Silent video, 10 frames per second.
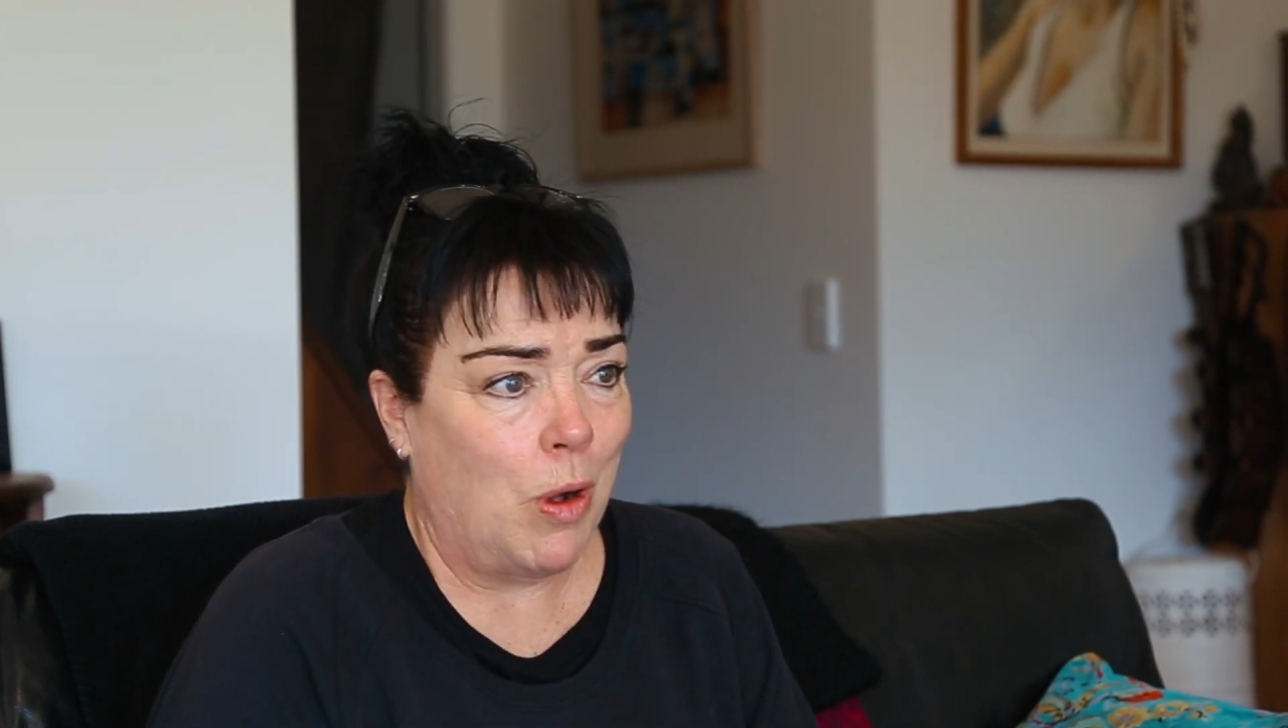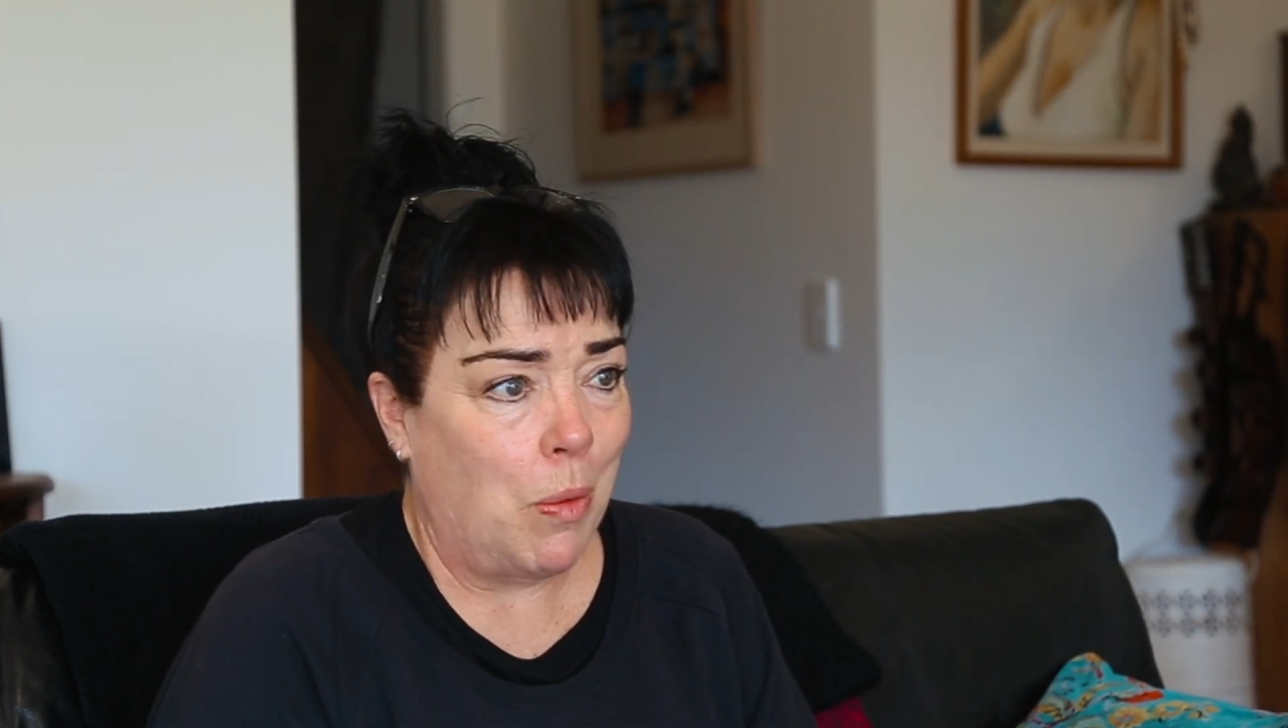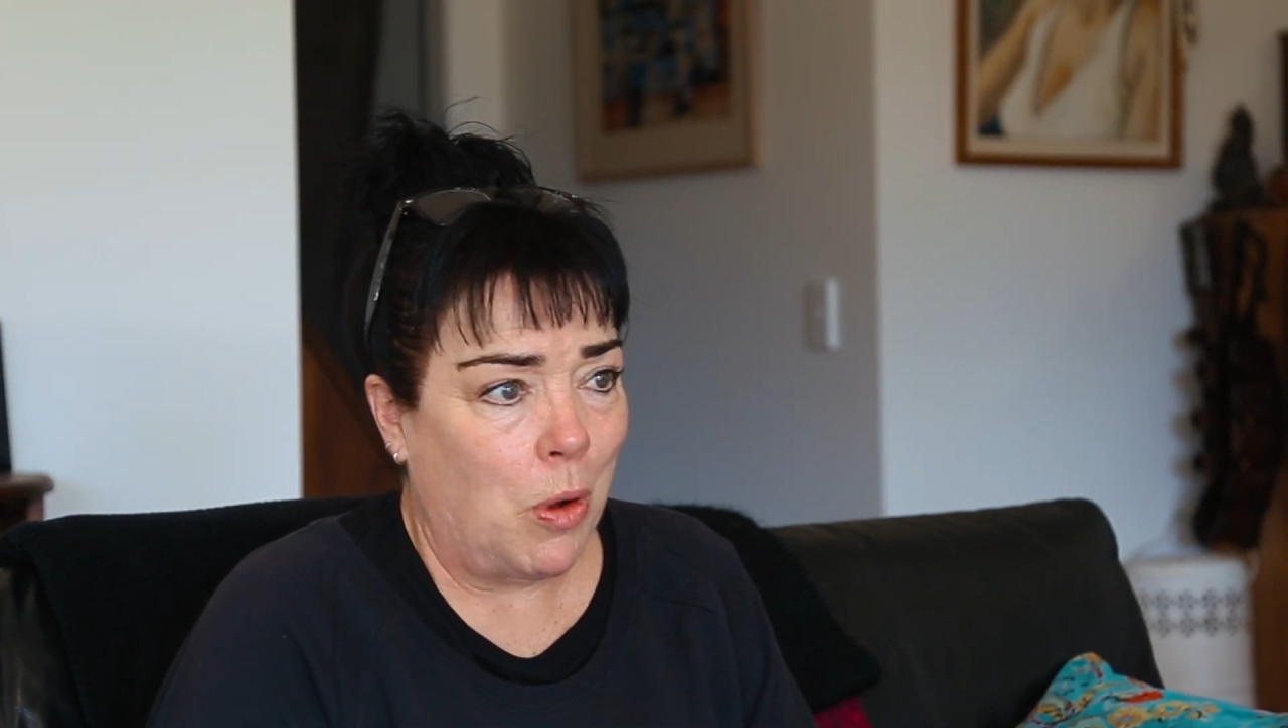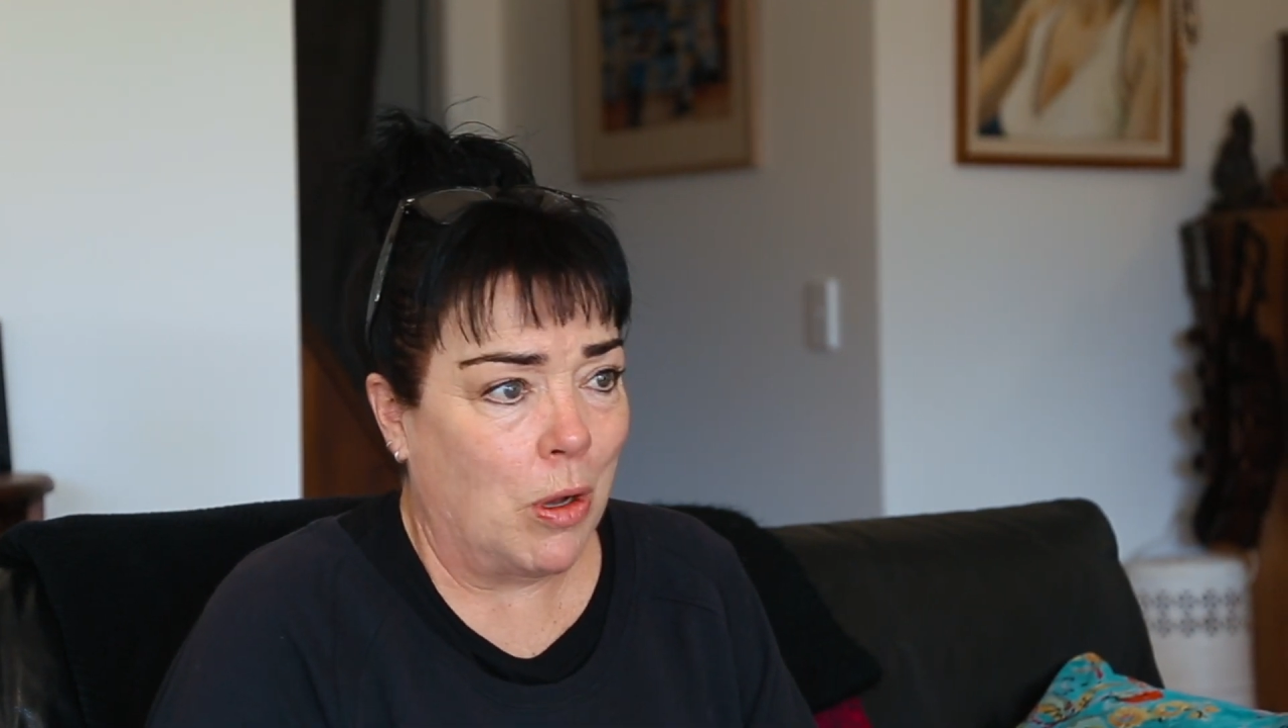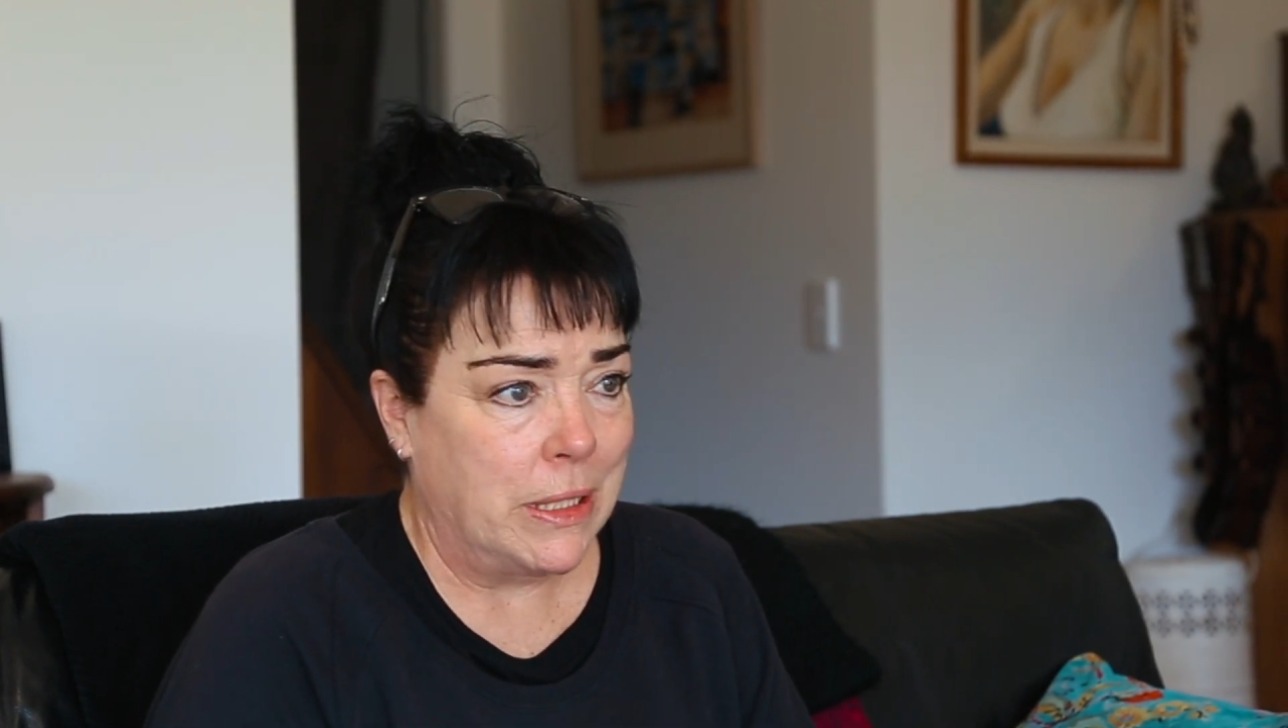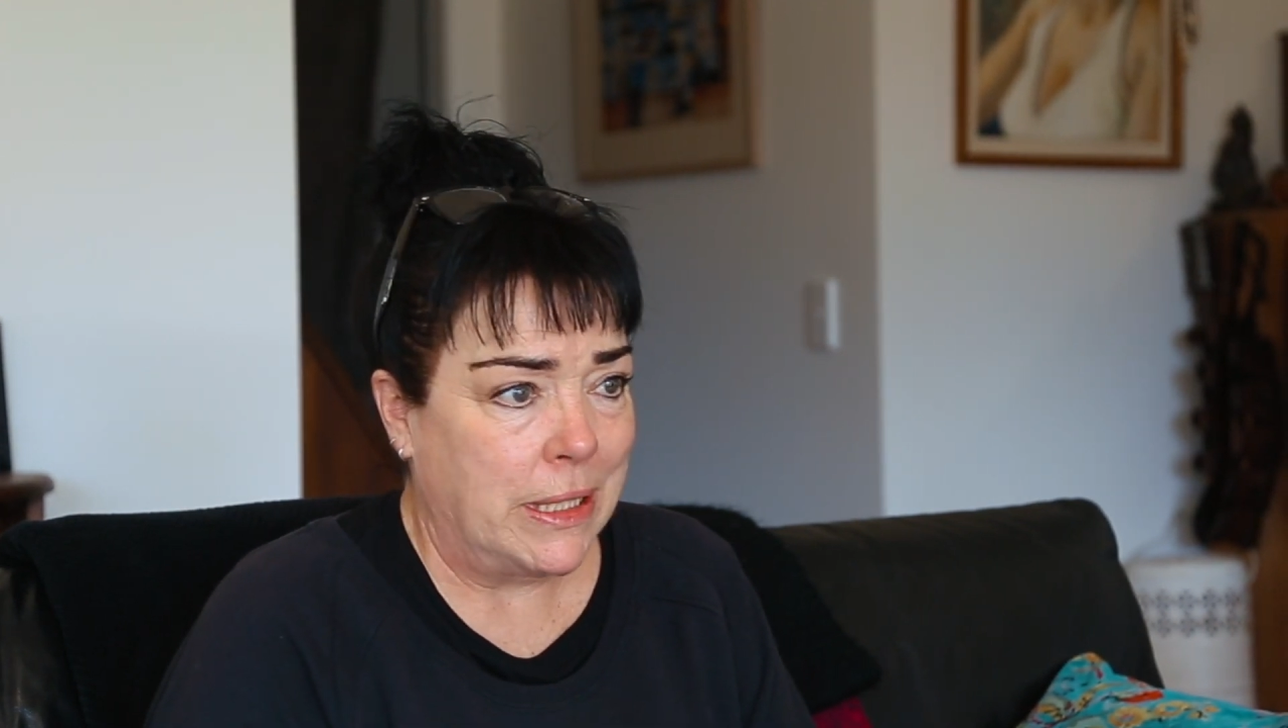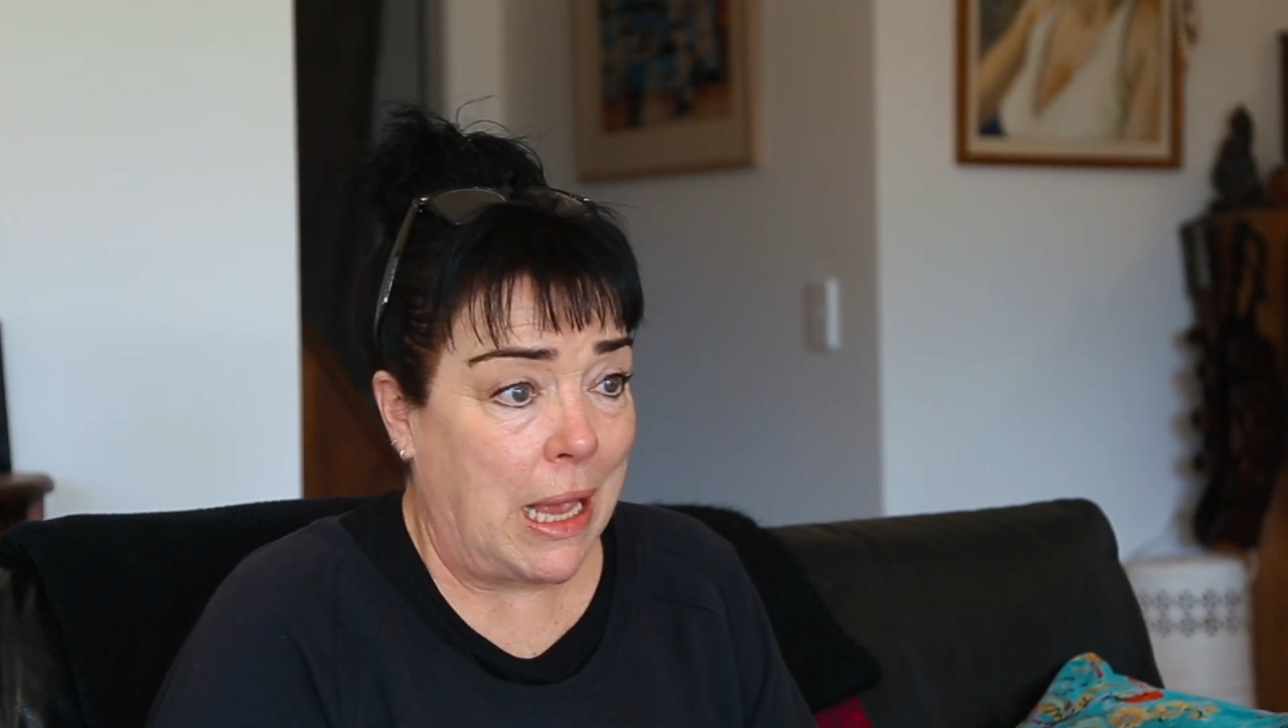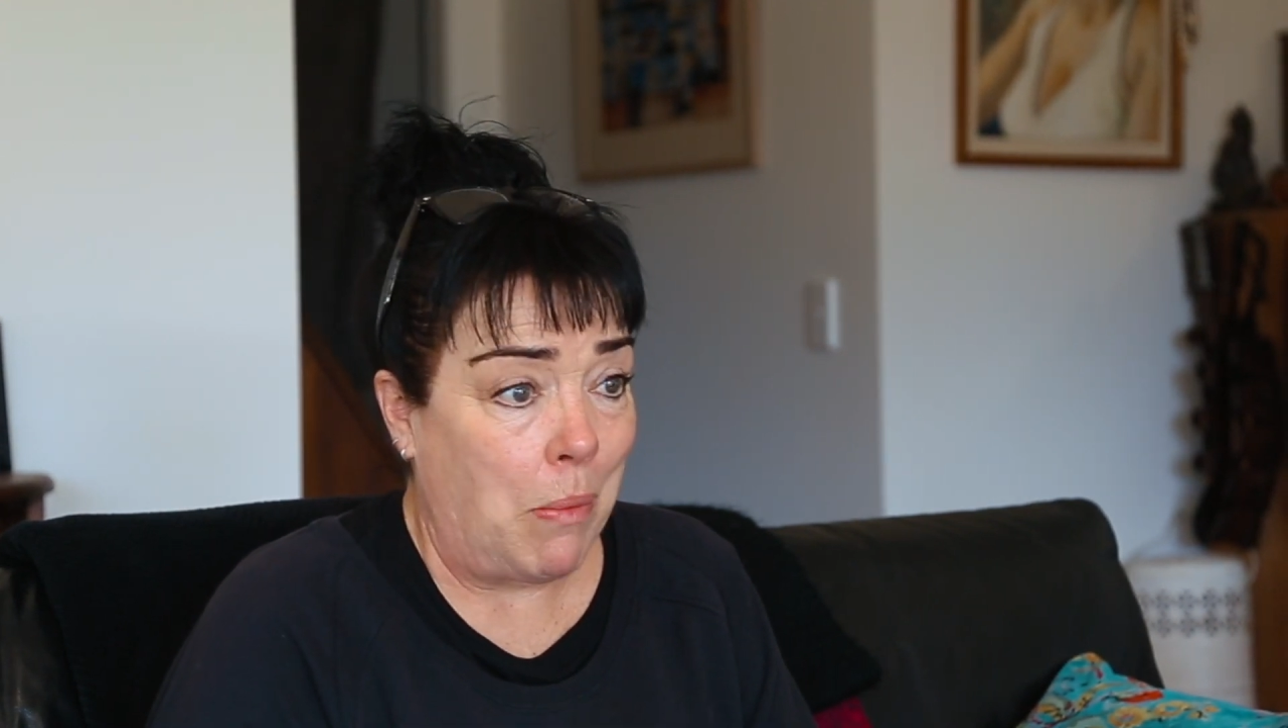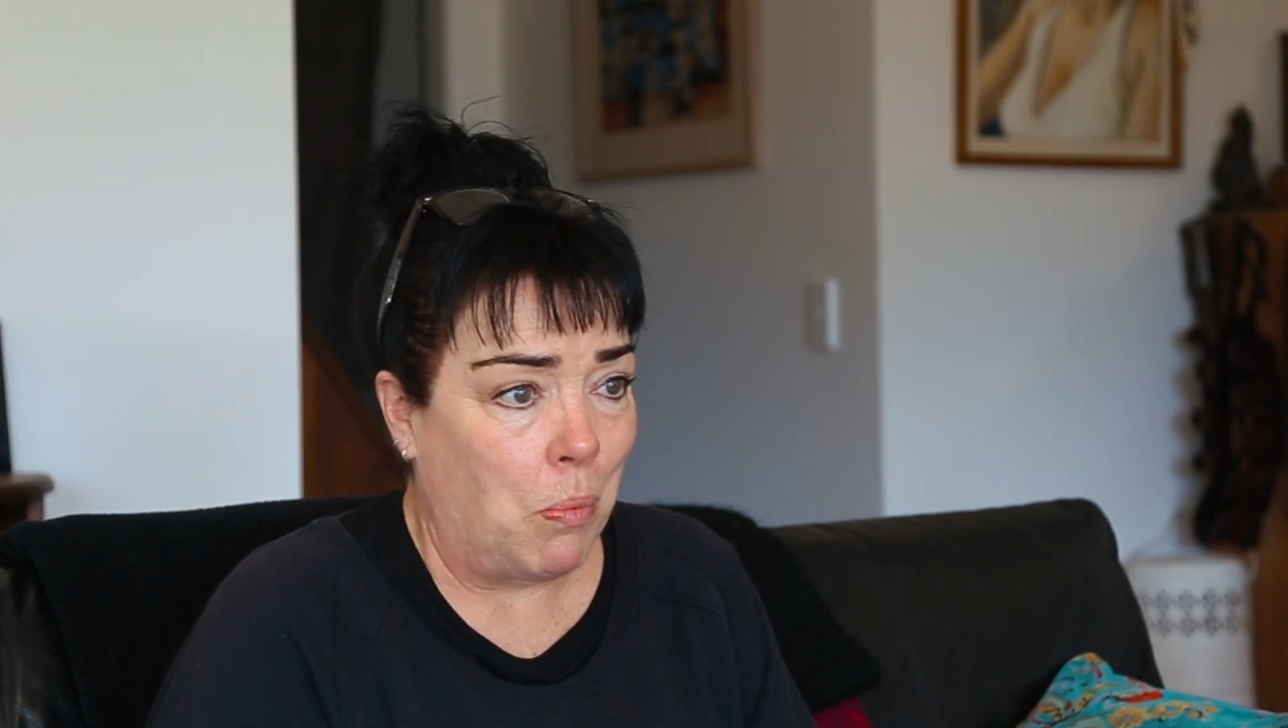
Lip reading: who I was